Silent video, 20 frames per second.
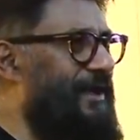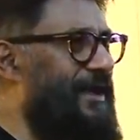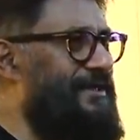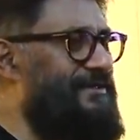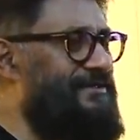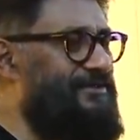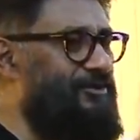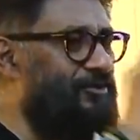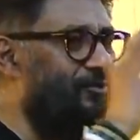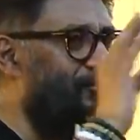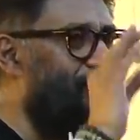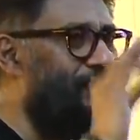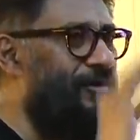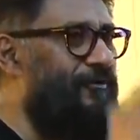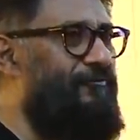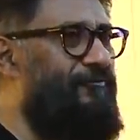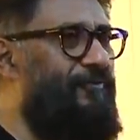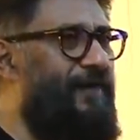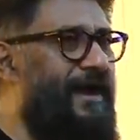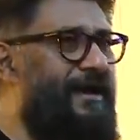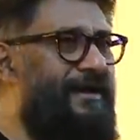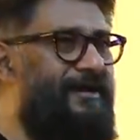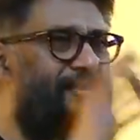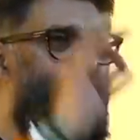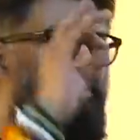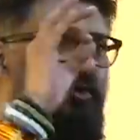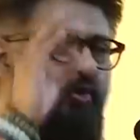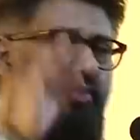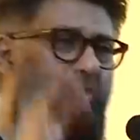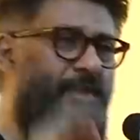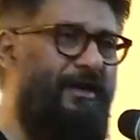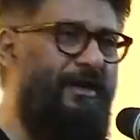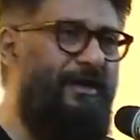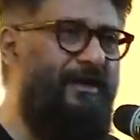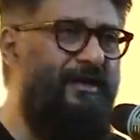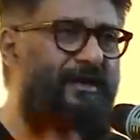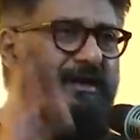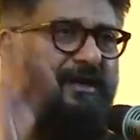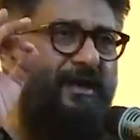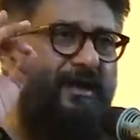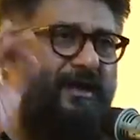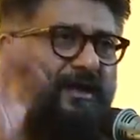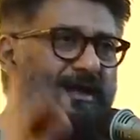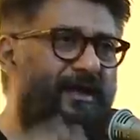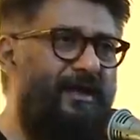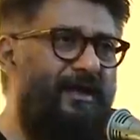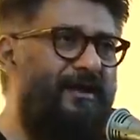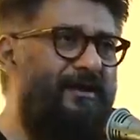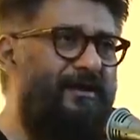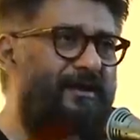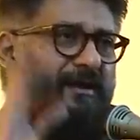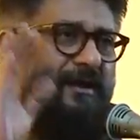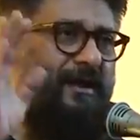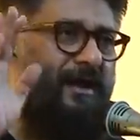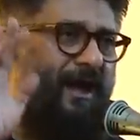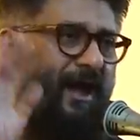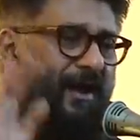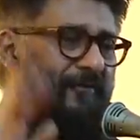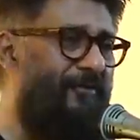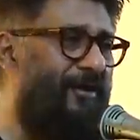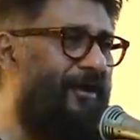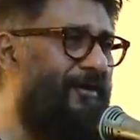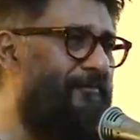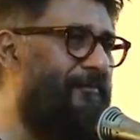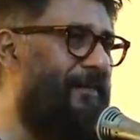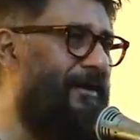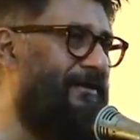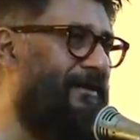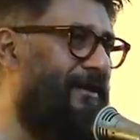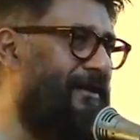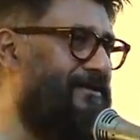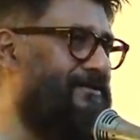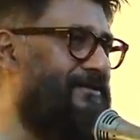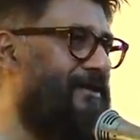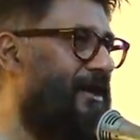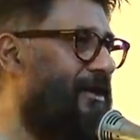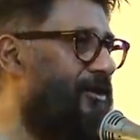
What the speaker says: you will find only in our mothers.